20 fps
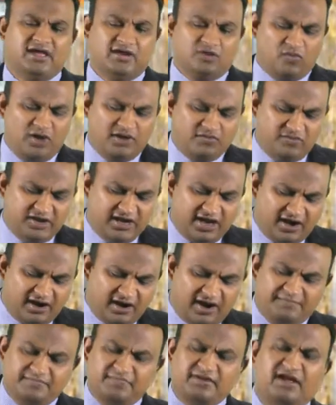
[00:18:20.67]
when we
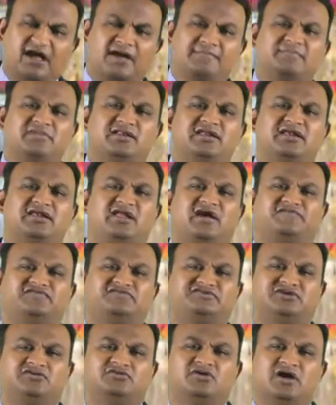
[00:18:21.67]
are humble
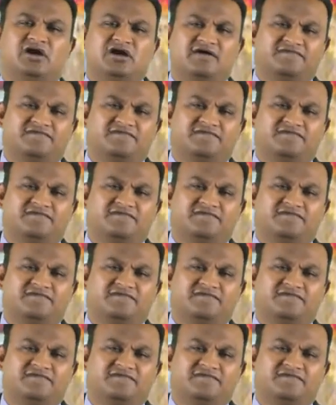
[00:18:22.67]
enough to